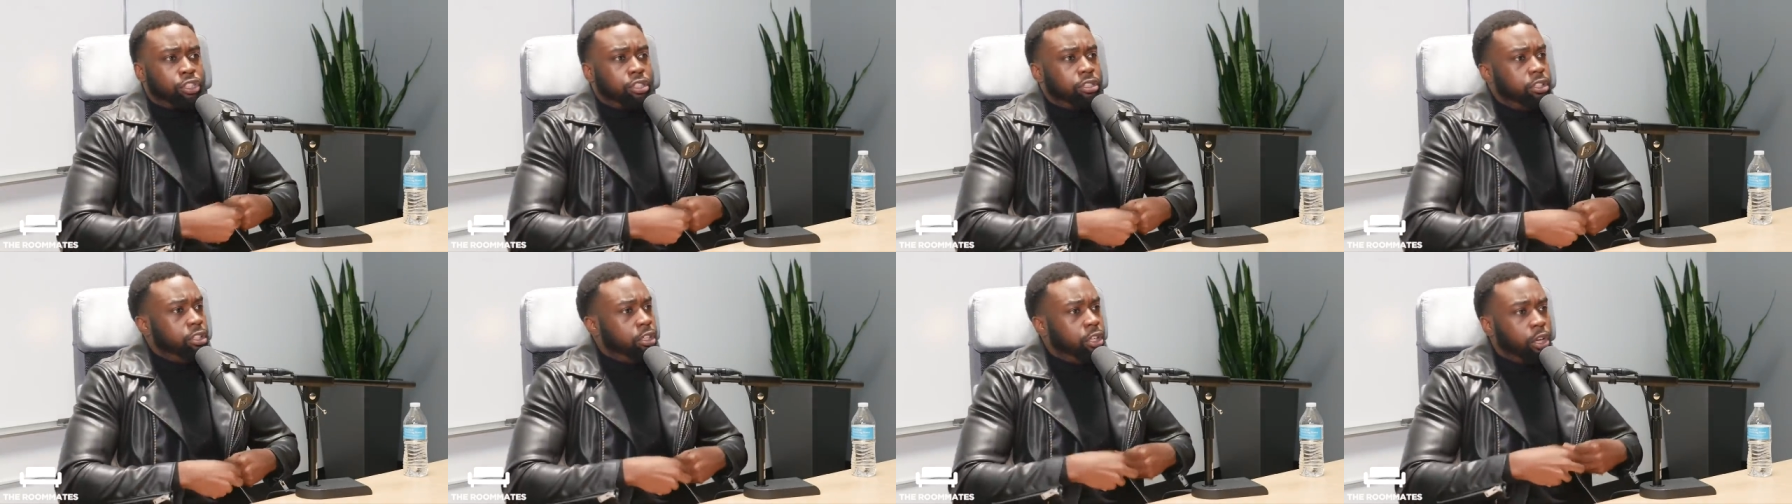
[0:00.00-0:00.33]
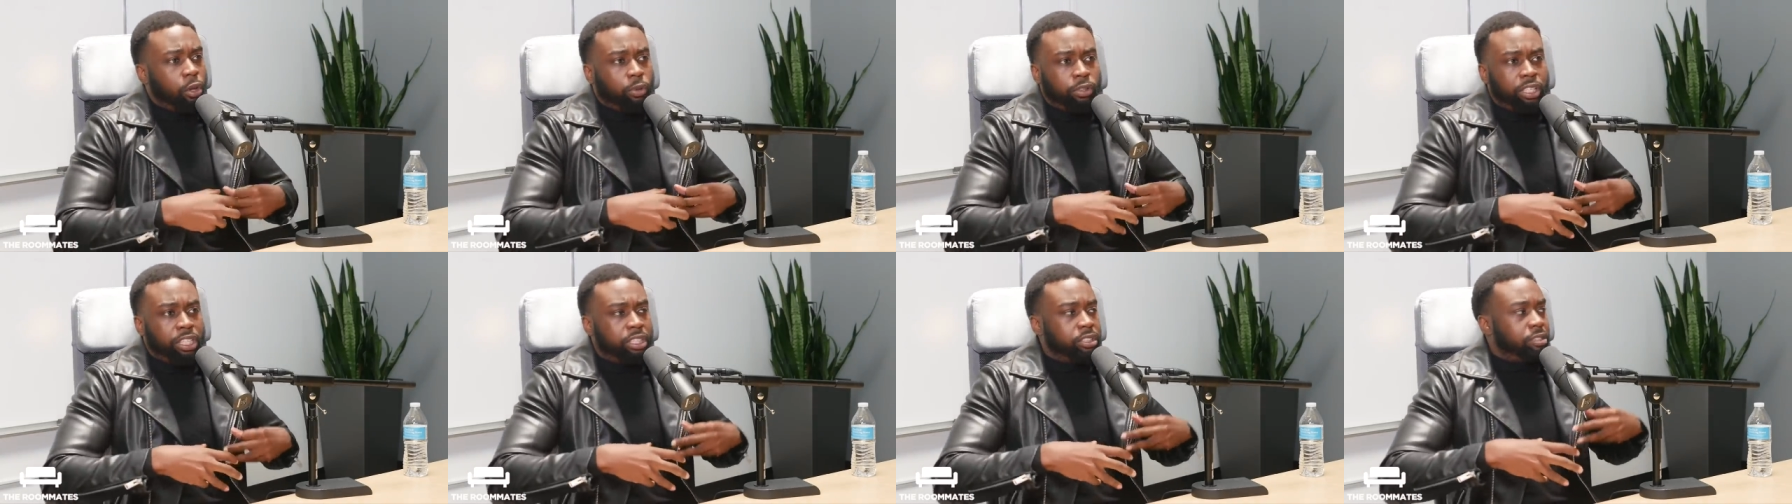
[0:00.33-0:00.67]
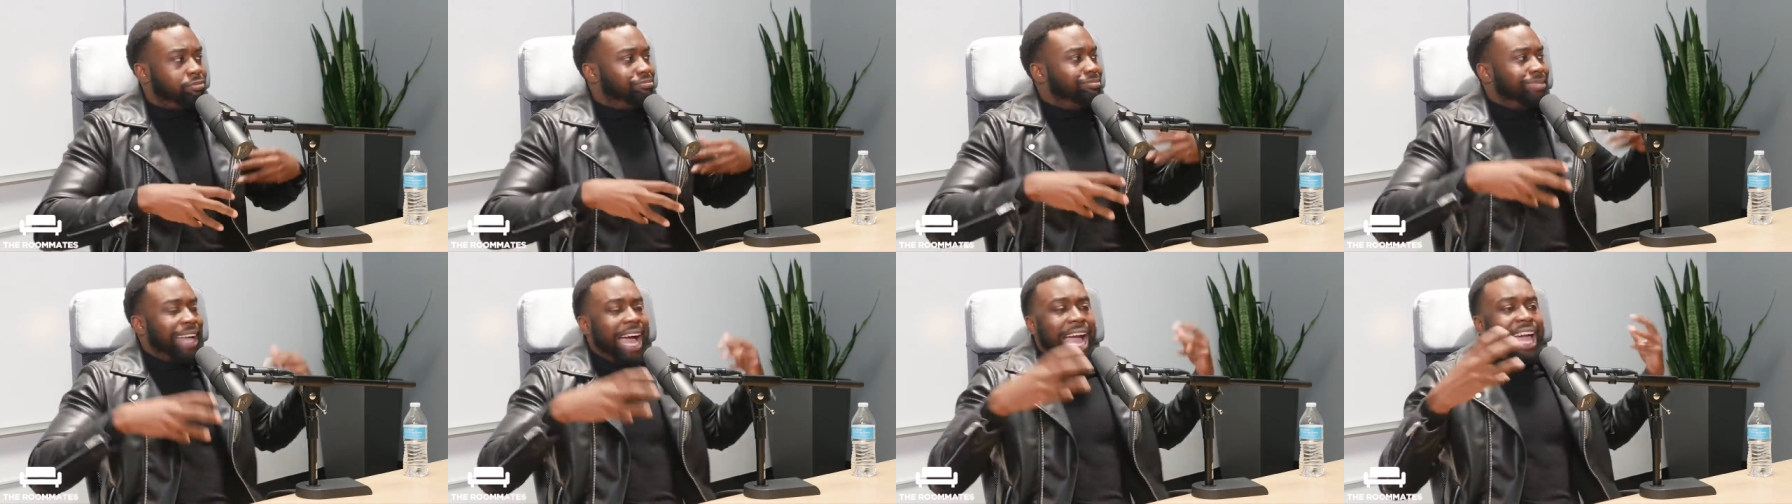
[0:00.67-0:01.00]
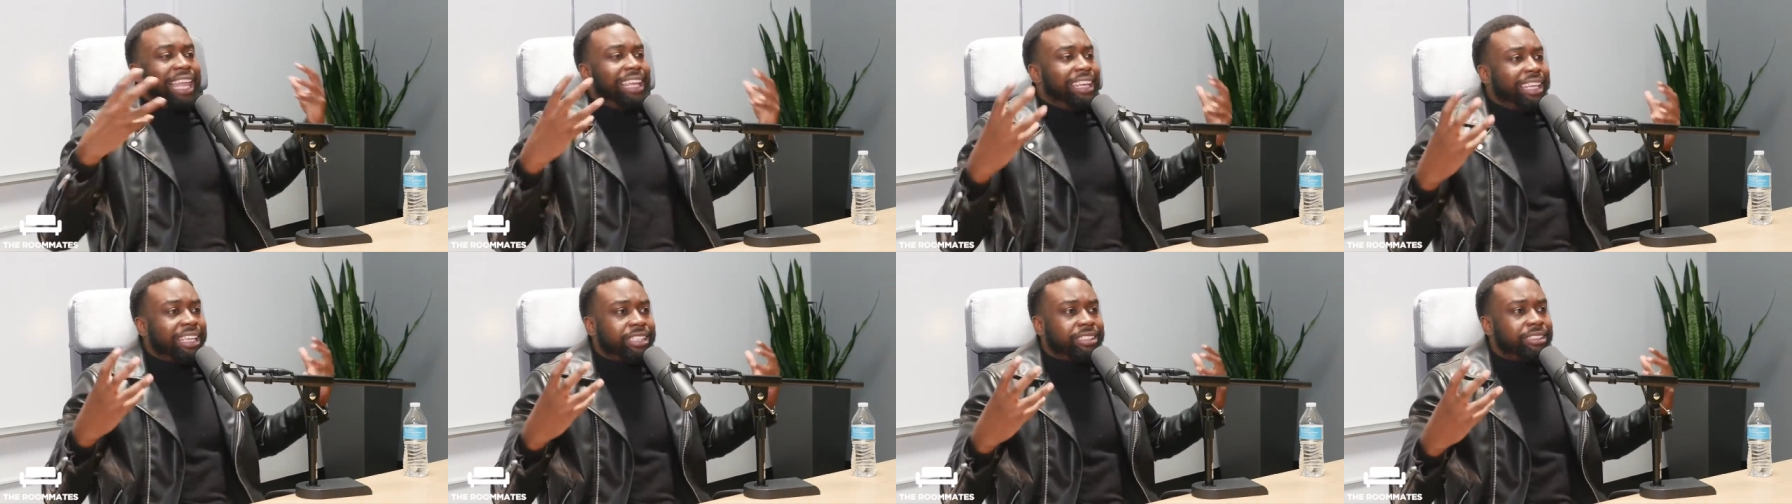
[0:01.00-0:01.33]

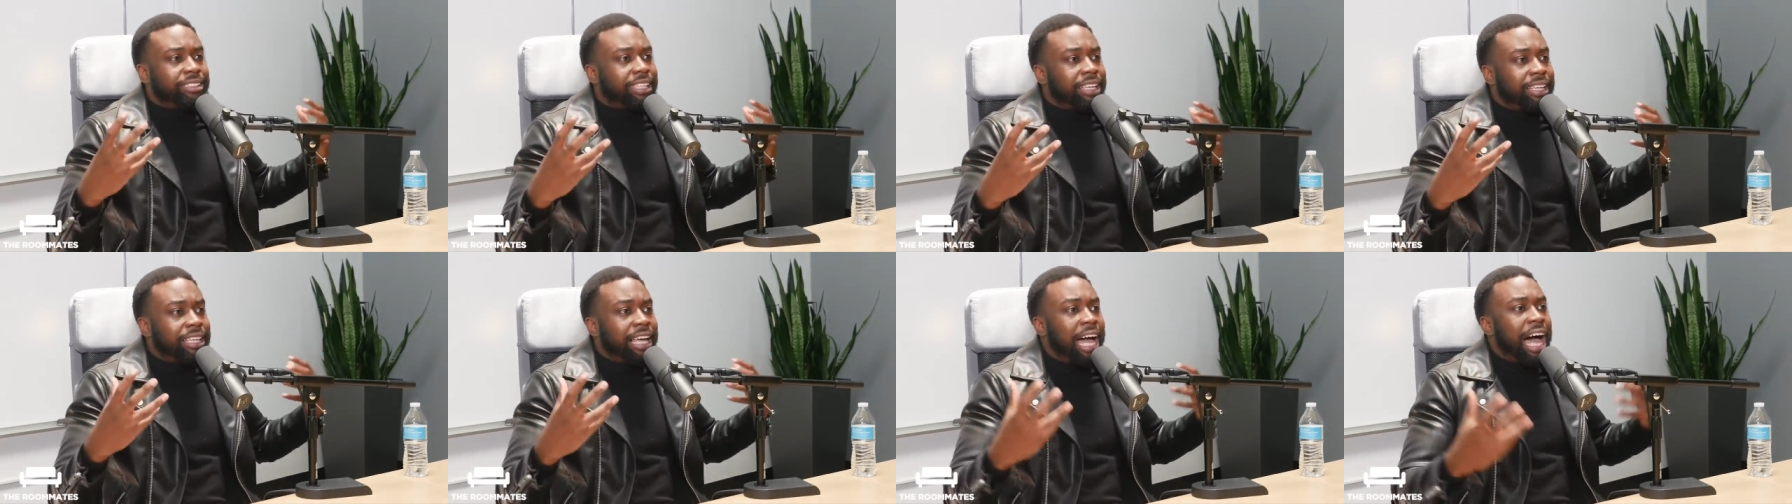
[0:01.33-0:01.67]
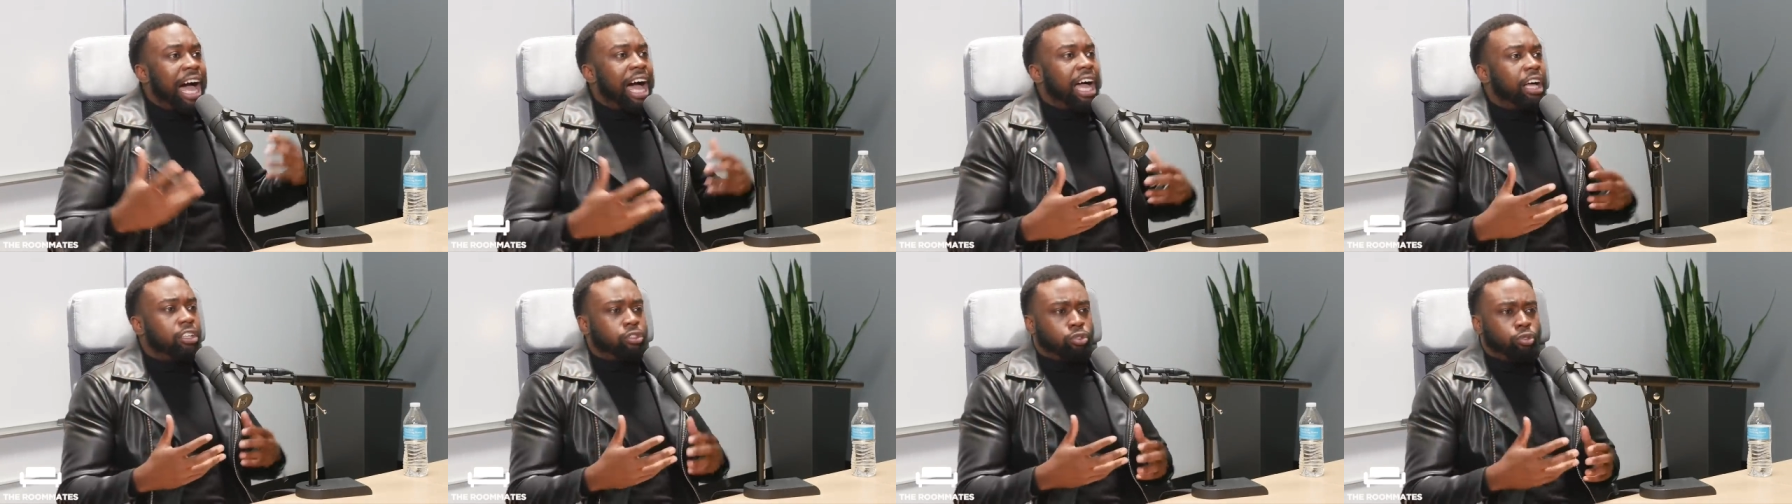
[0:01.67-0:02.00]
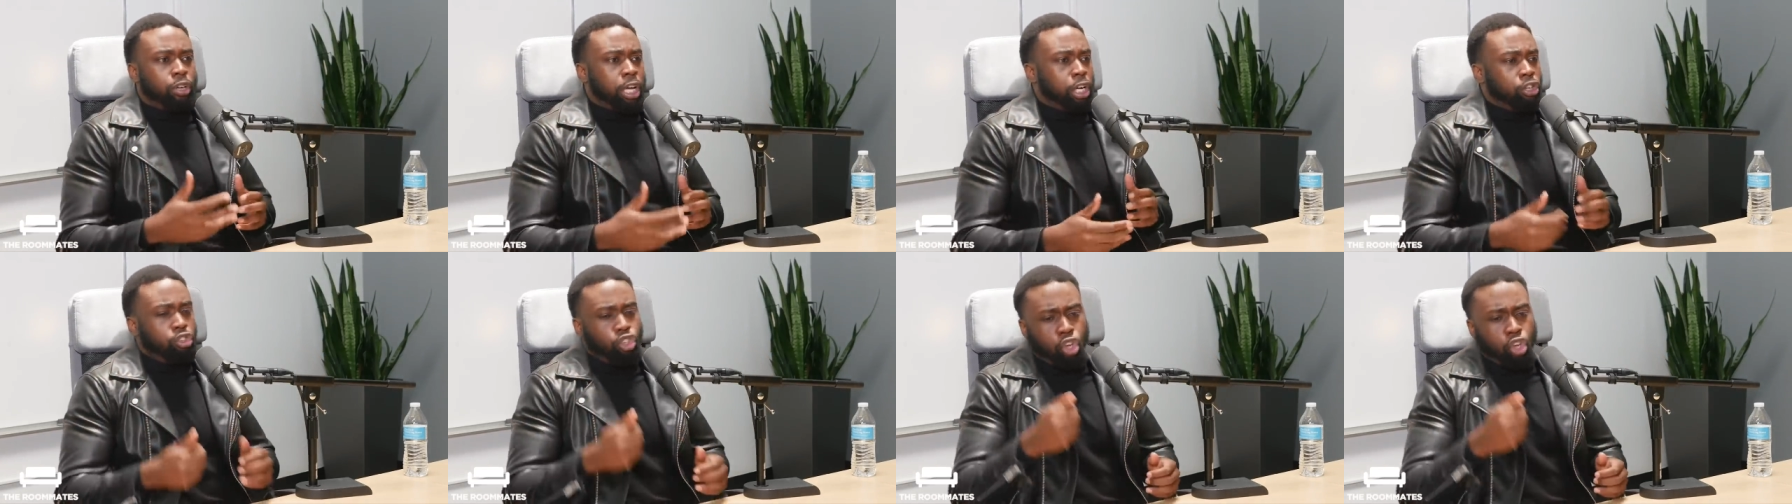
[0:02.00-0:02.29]
nihilistic guys who are like,